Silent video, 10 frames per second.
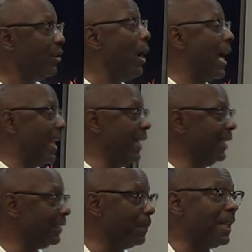No, I
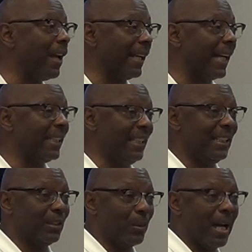didn't. Some of y'all that got
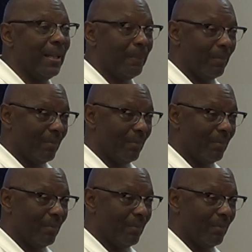kids, right?